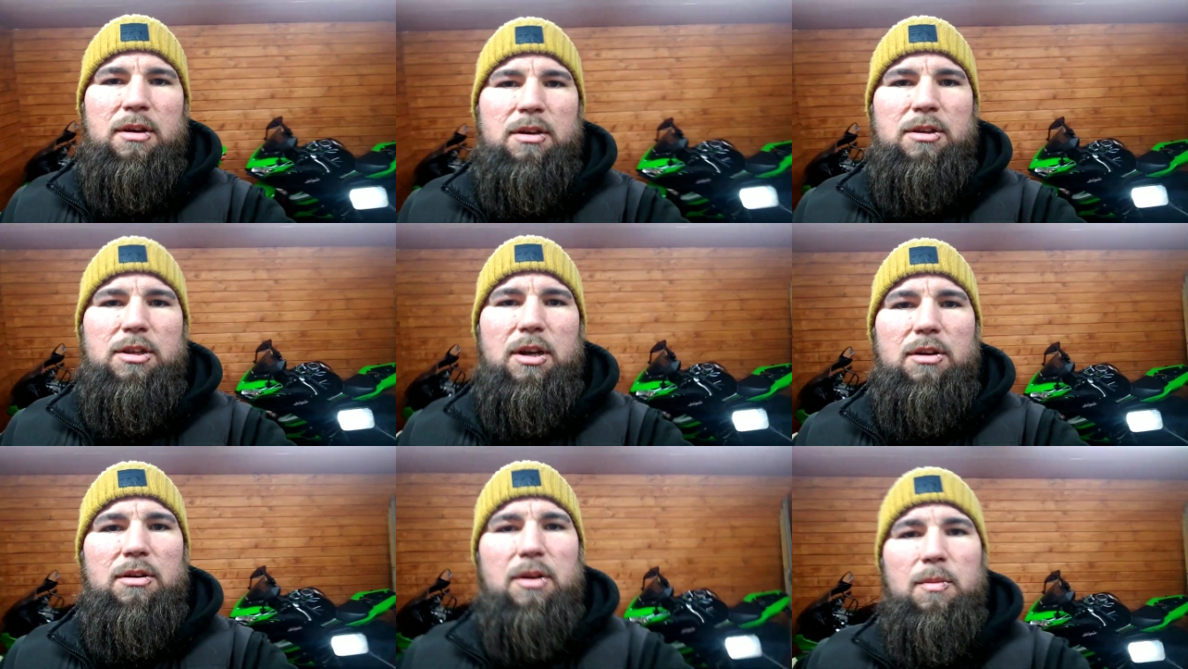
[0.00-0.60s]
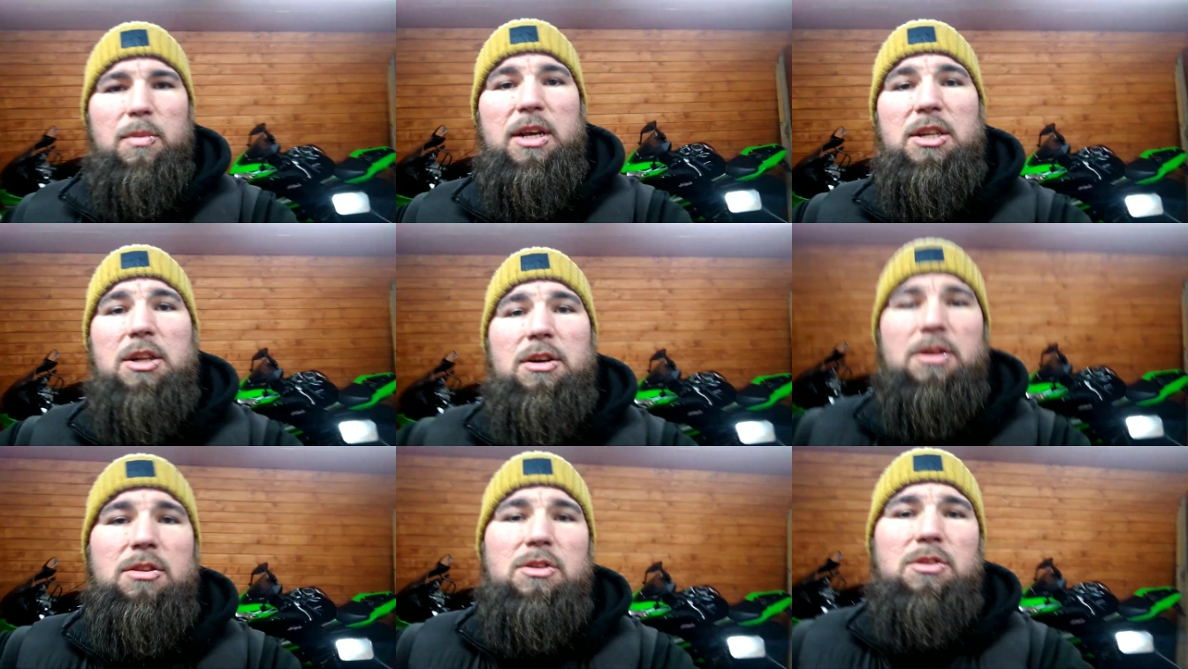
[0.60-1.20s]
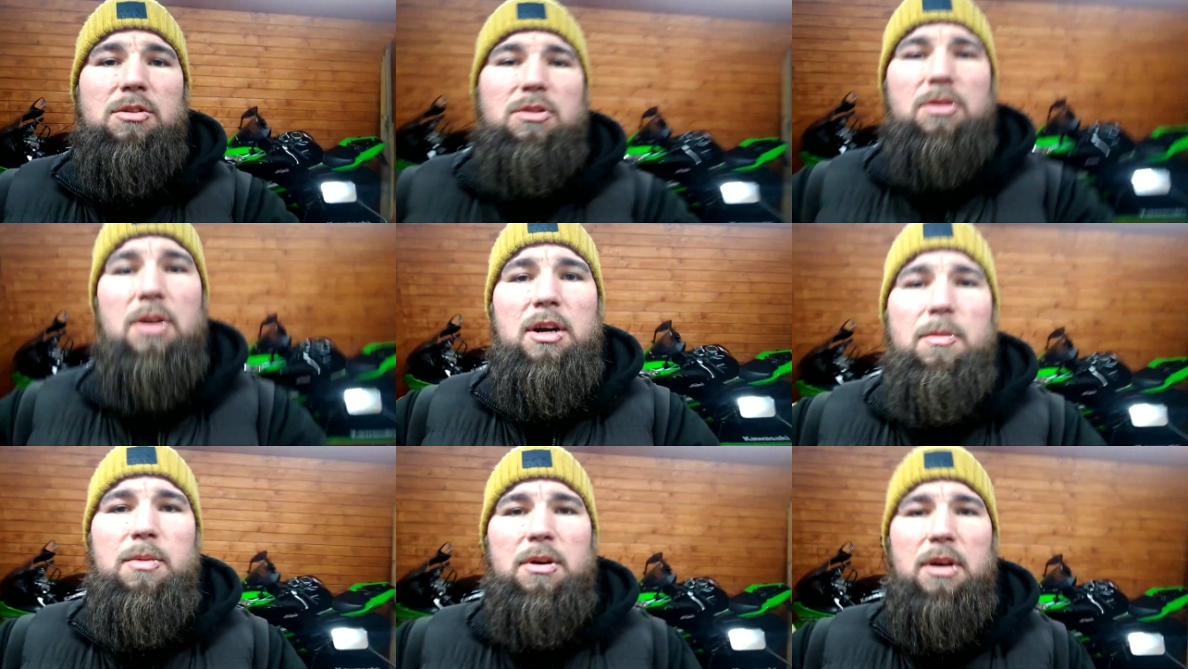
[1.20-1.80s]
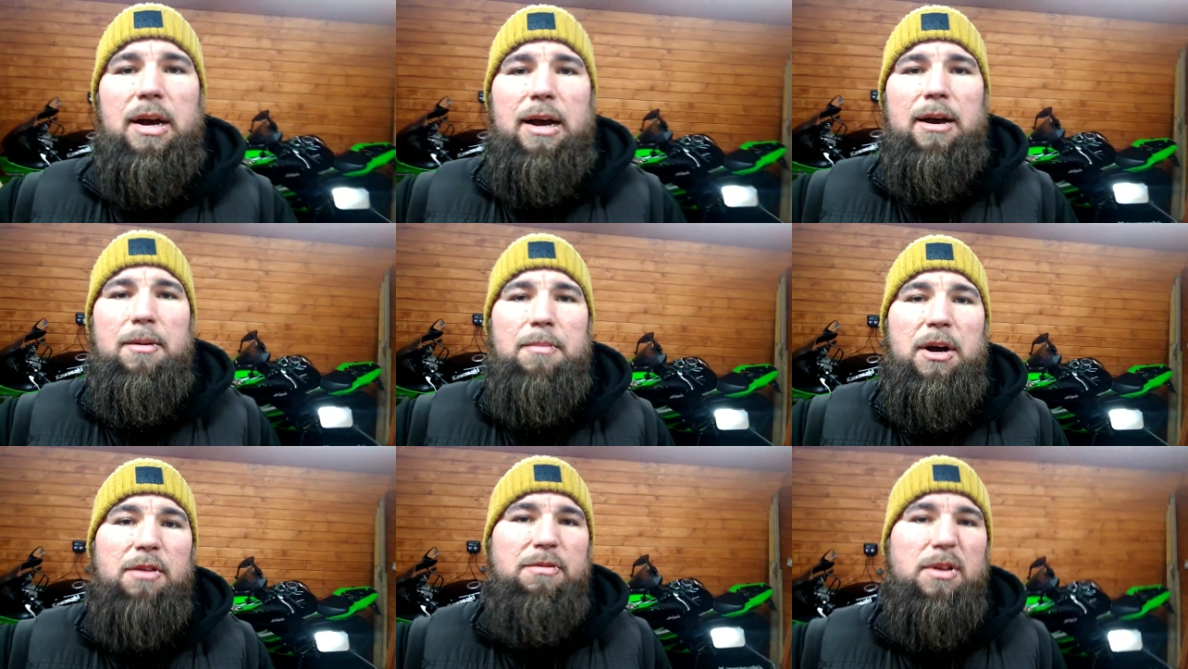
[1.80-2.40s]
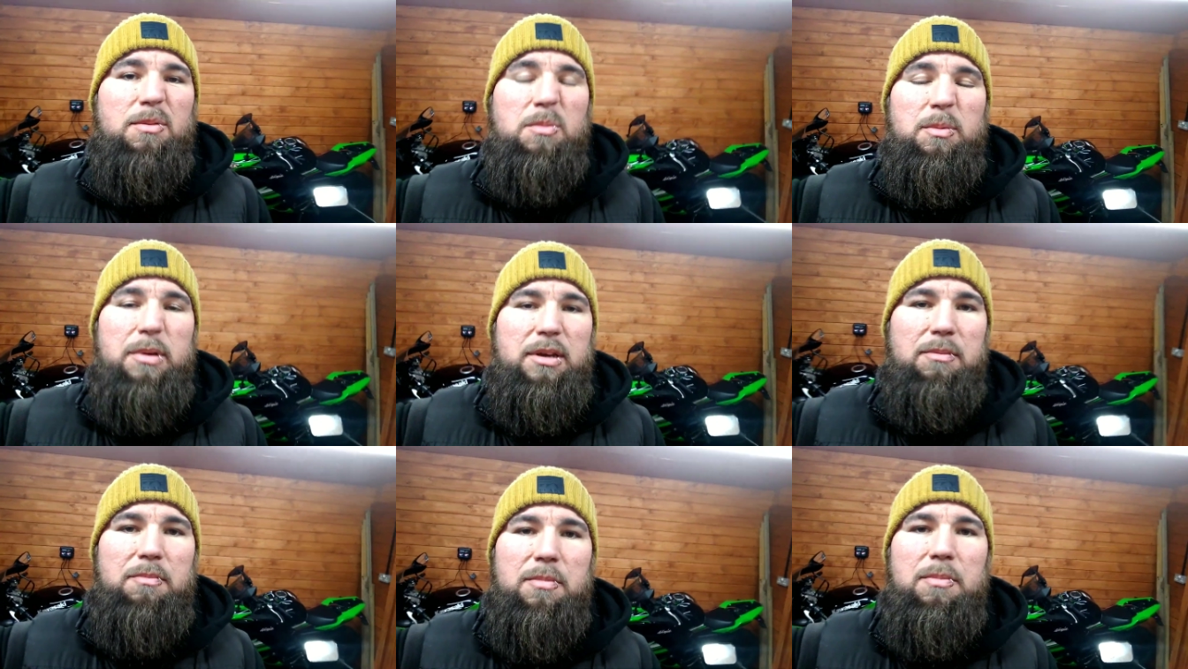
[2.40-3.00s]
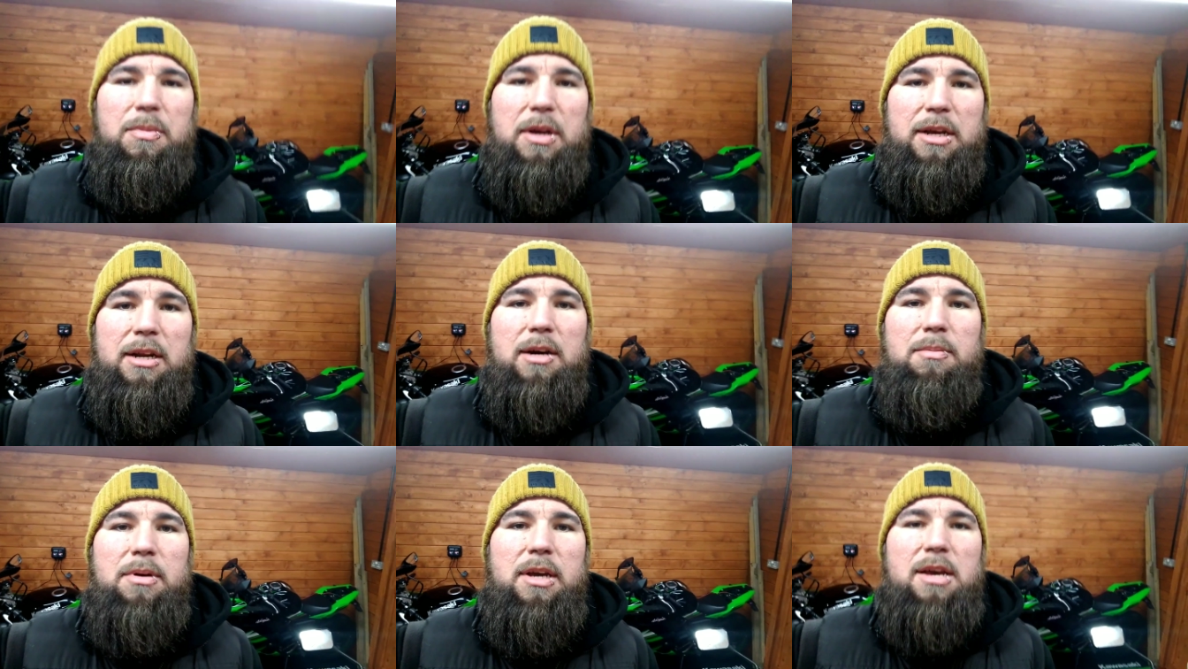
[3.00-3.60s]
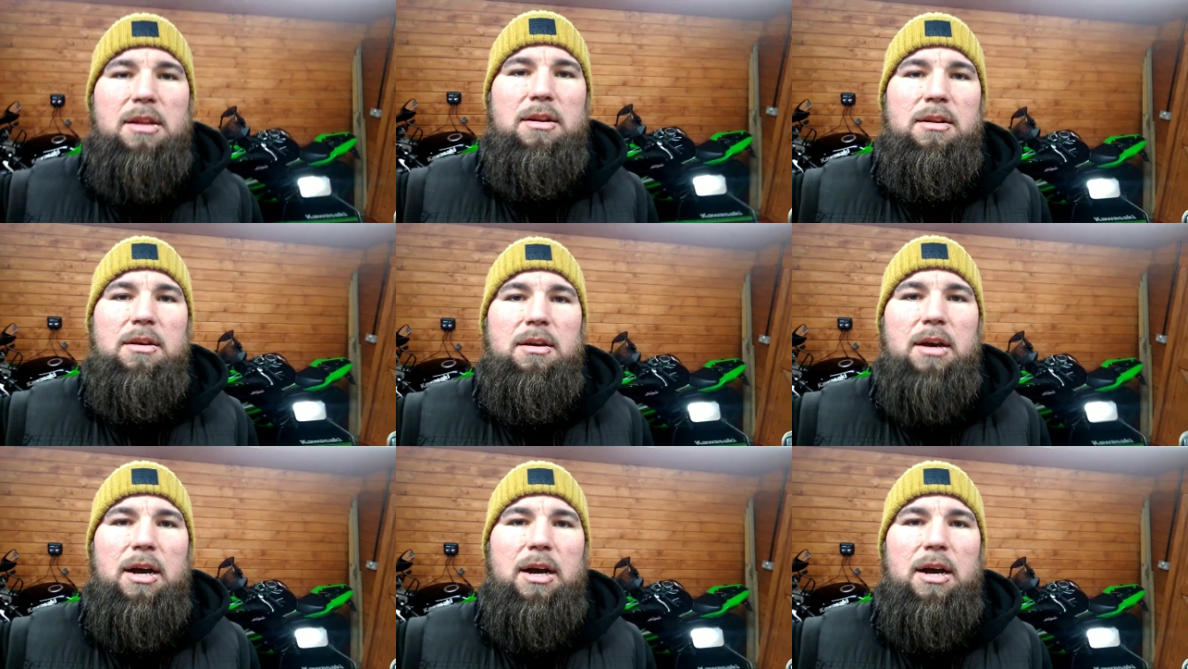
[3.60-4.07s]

So please like and subscribe. Uh, hopefully we'll be picking up again.